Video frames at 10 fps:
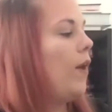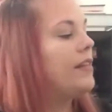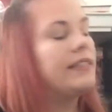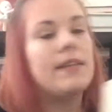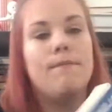
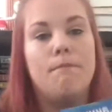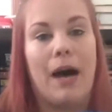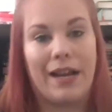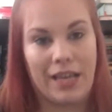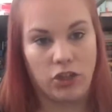was
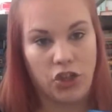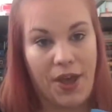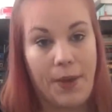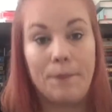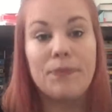
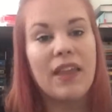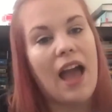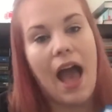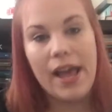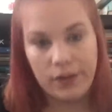Mockingjay.
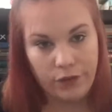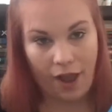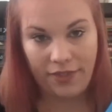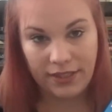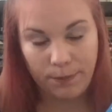I have
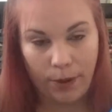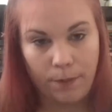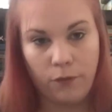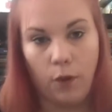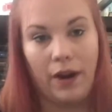read this book
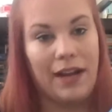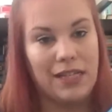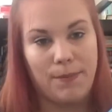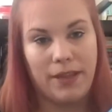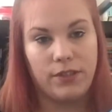before.
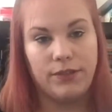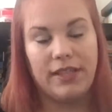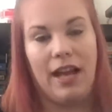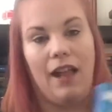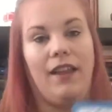It's by
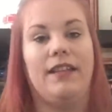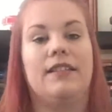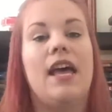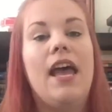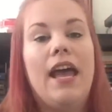Susan Collins.